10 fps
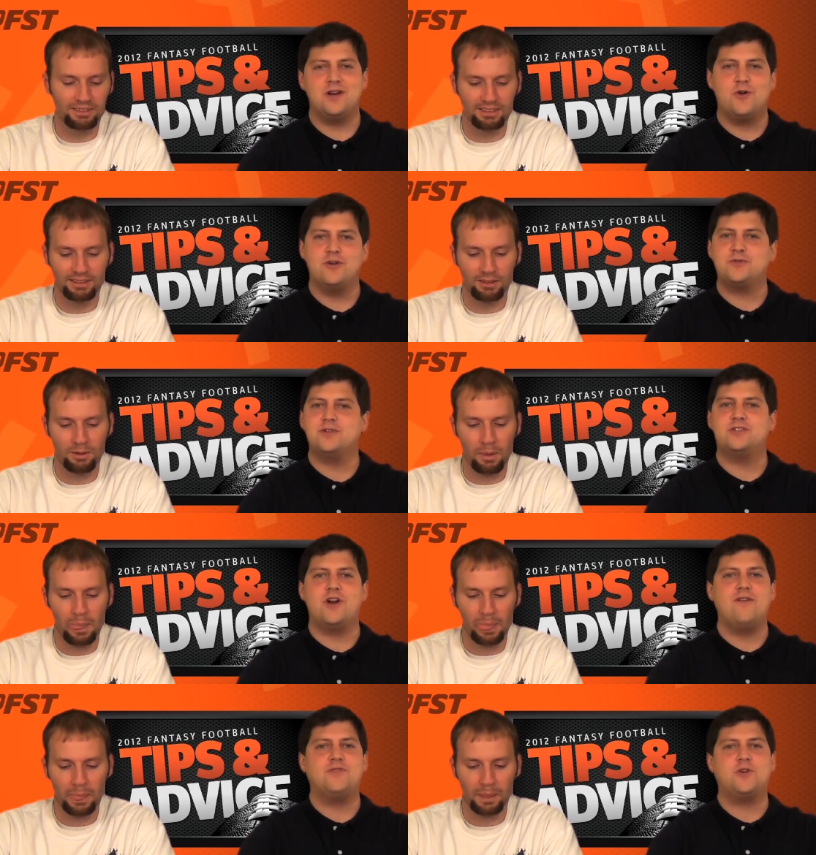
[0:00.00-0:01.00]
Speaker 1: it, of
Speaker 2: course, we're going to
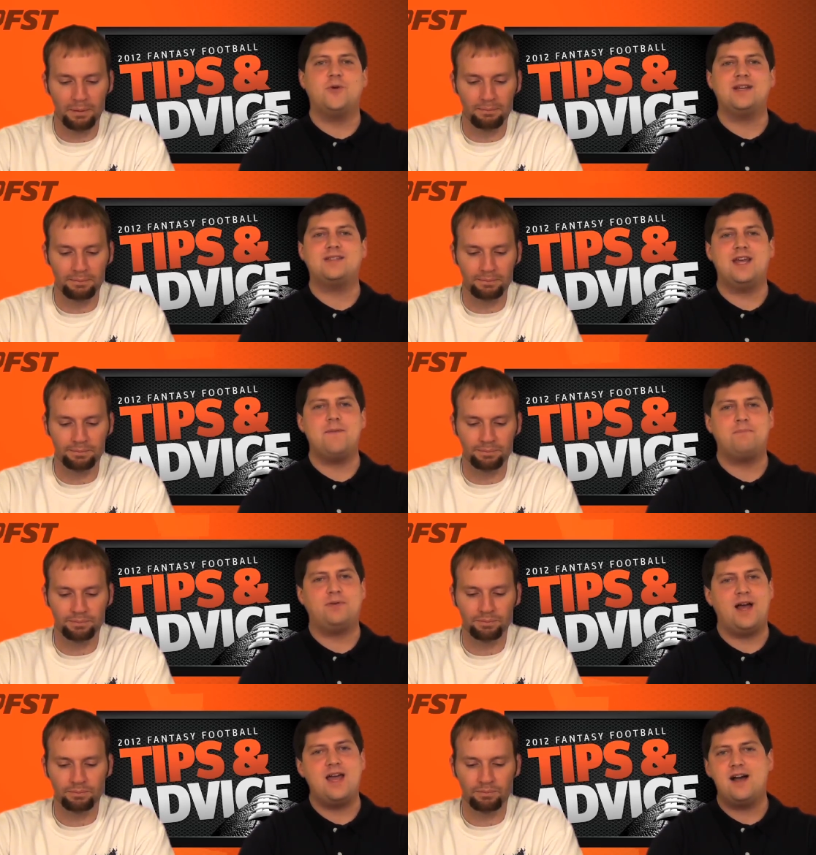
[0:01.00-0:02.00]
start off with a quick tip.
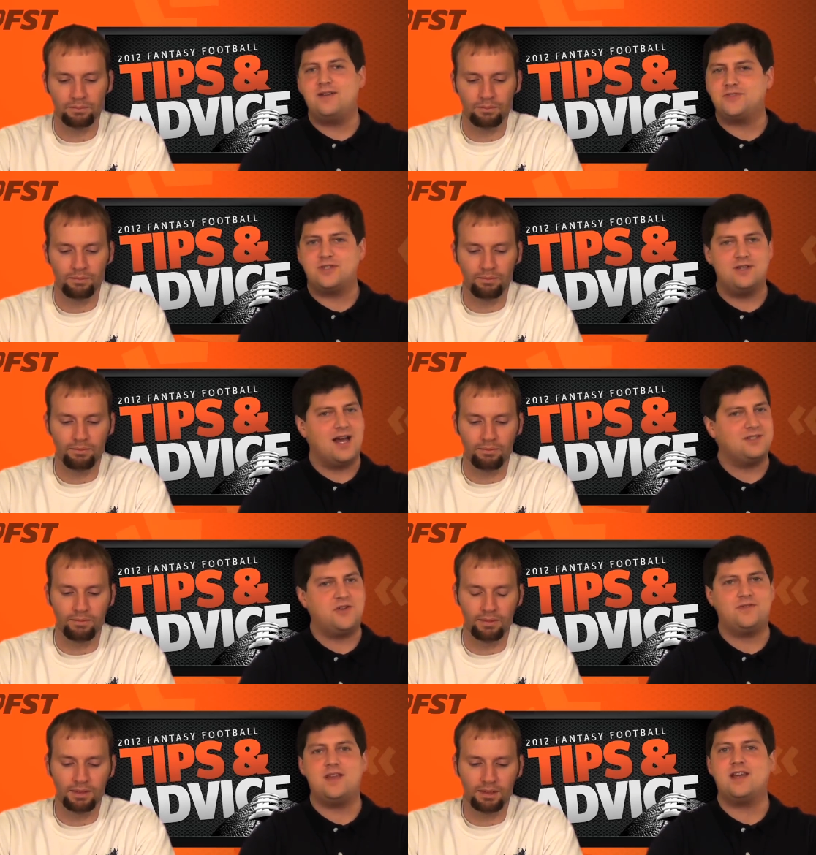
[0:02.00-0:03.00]
Playoffs, you got to
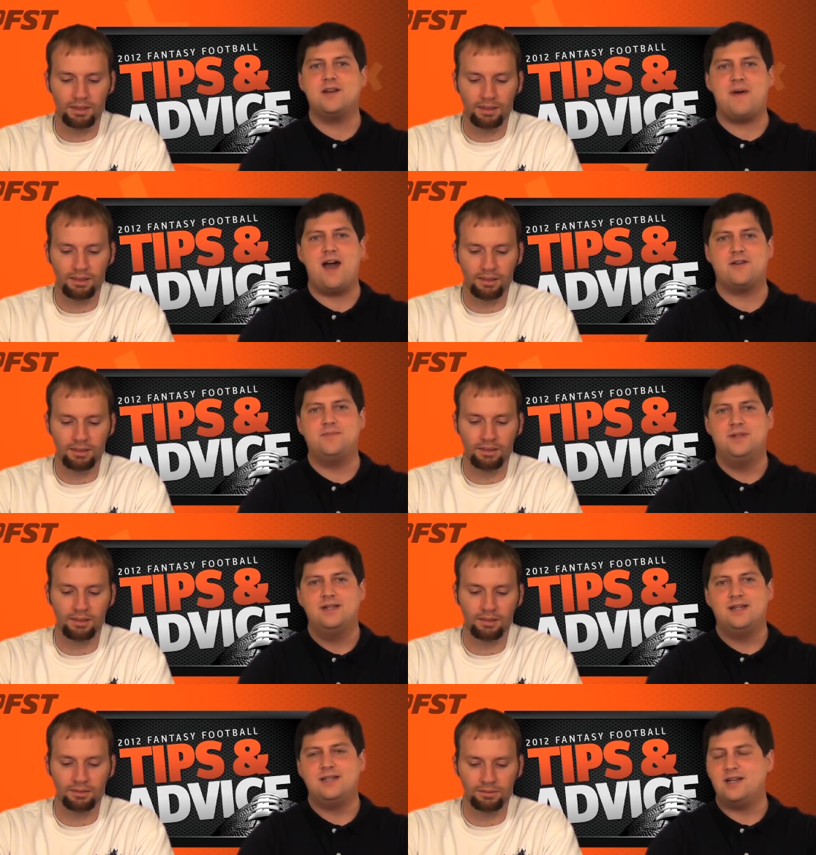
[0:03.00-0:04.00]
start thinking about them.
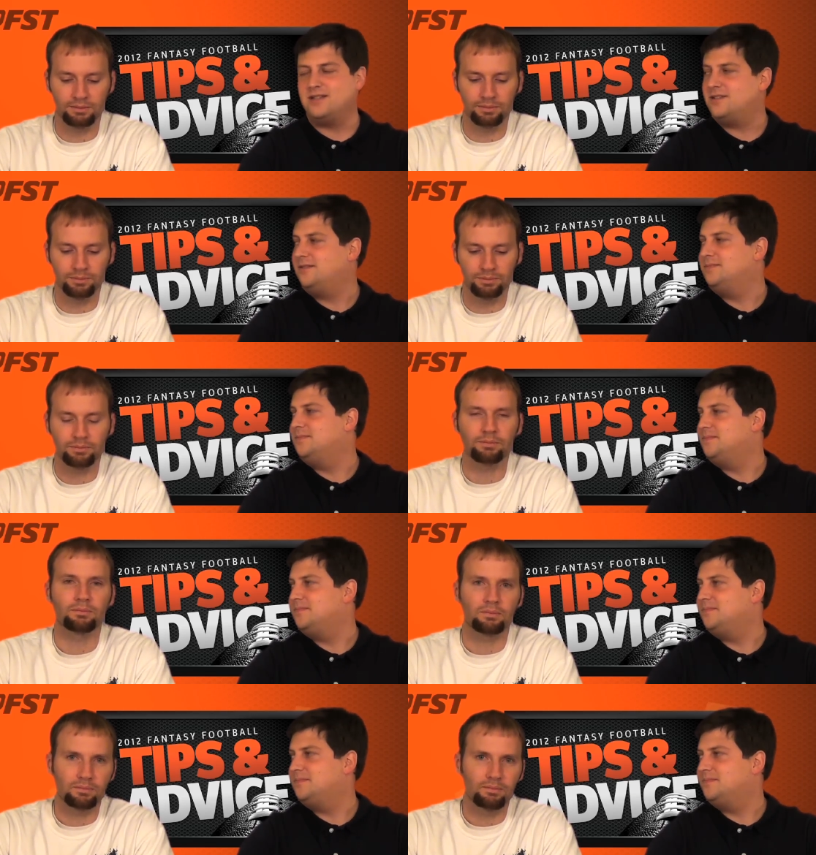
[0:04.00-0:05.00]
And Dustin?
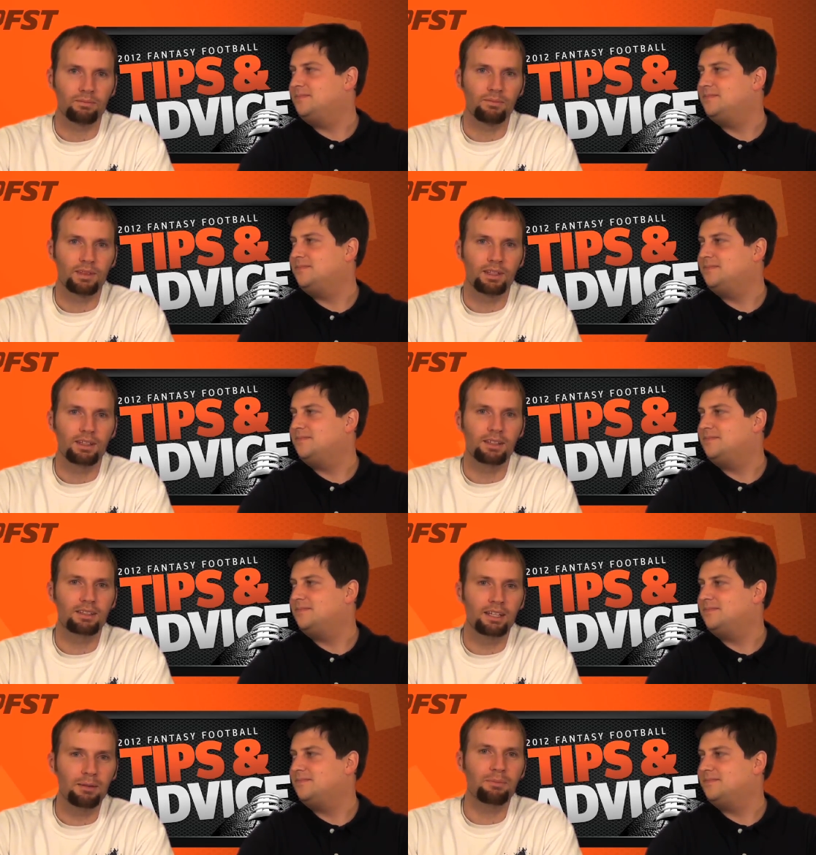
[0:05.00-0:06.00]
Speaker 1: The
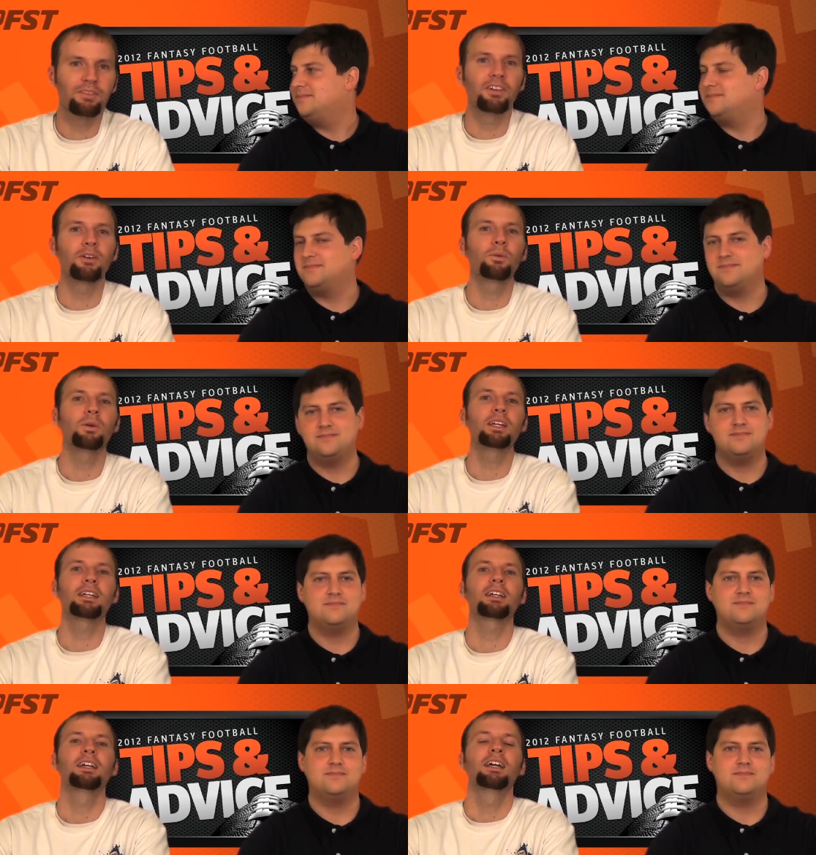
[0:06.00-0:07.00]
tip for the
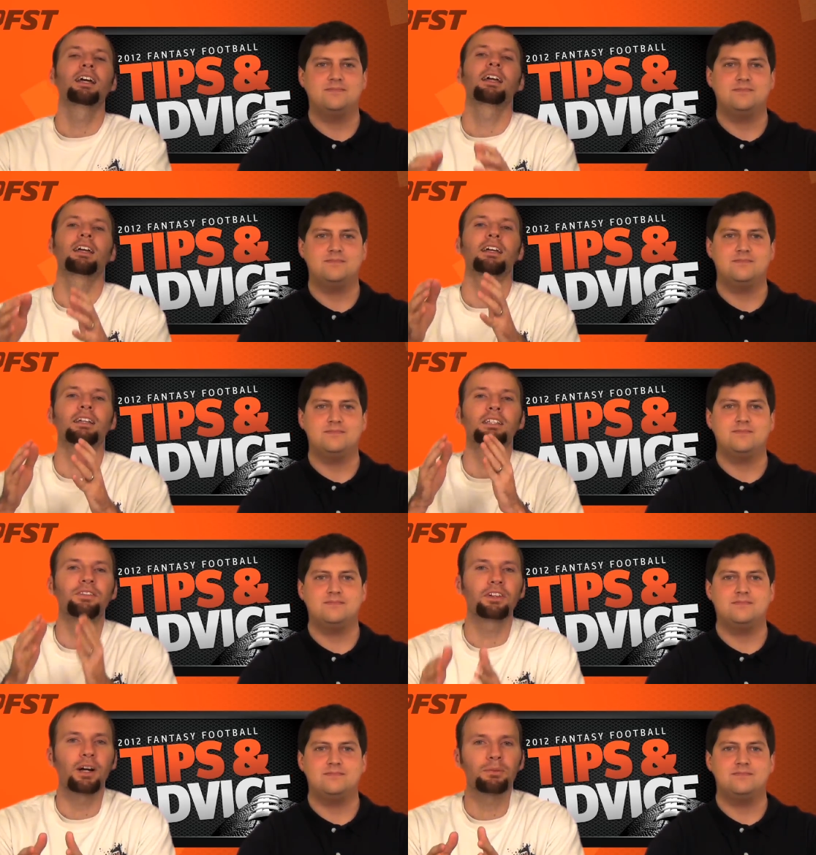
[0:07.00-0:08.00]
week is
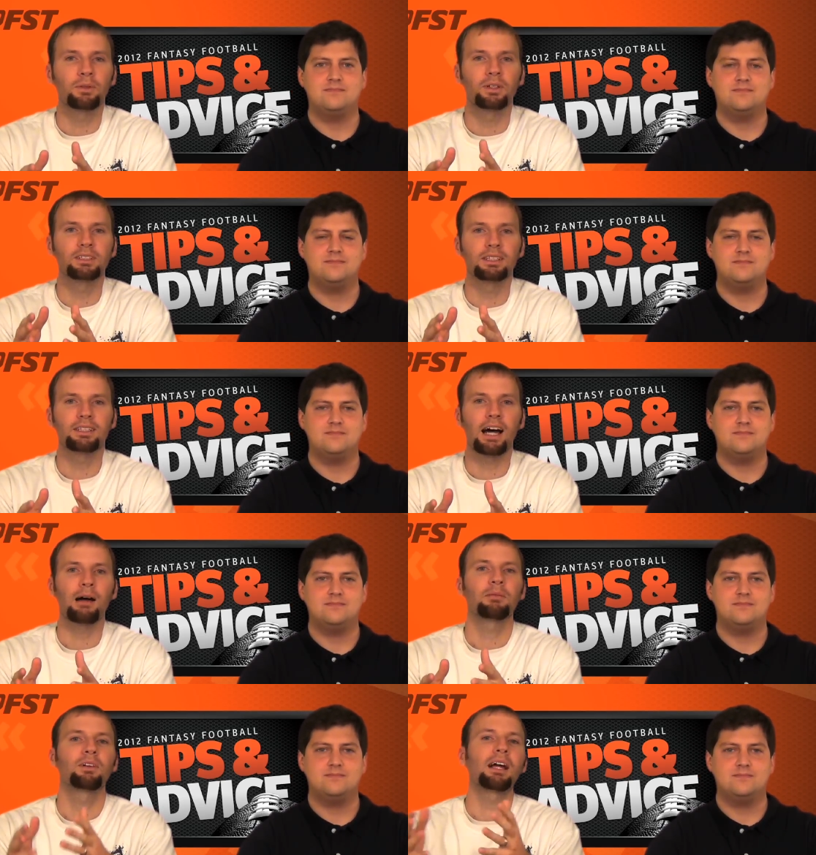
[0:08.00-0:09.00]
if you're up towards the
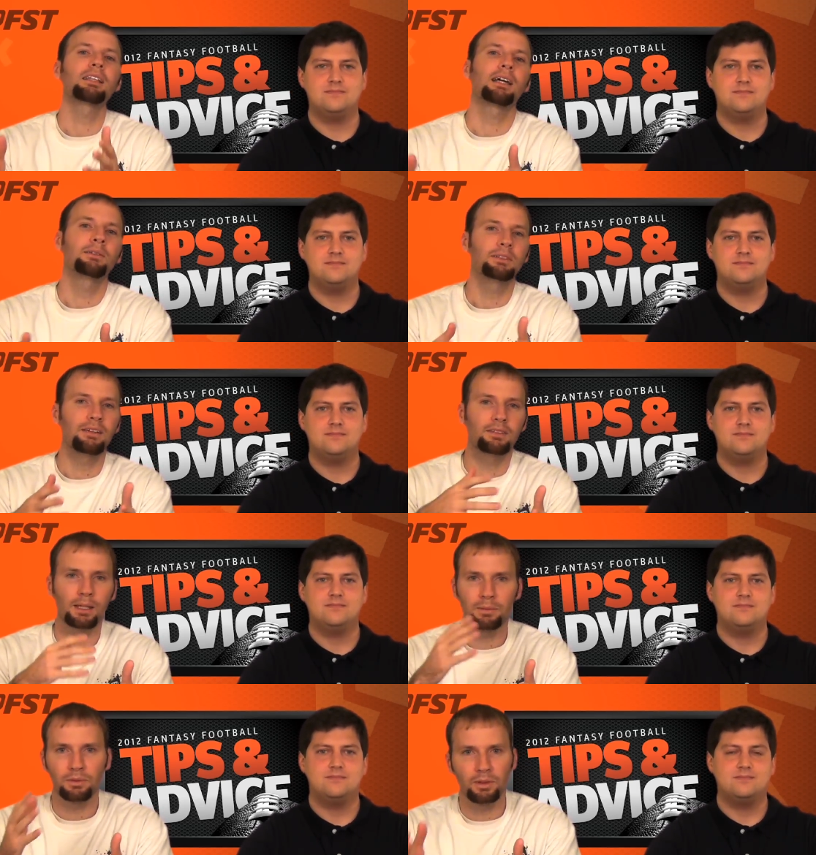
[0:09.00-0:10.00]
top, you know, a lot of times we have
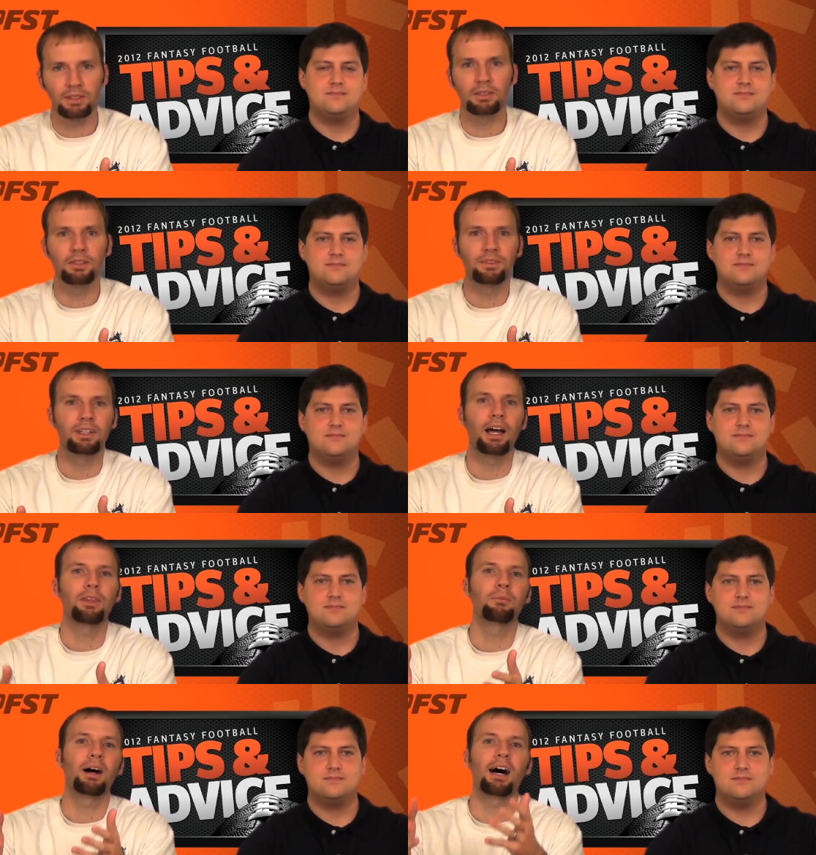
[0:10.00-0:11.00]
tips for what to do if you're down
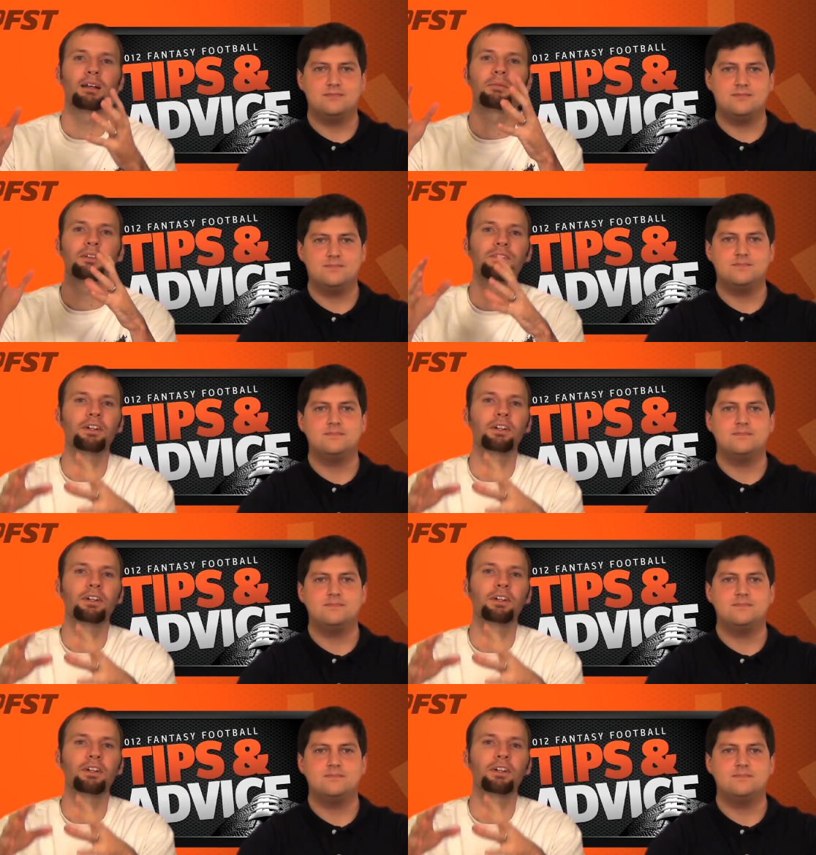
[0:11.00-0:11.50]
at the bottom, but if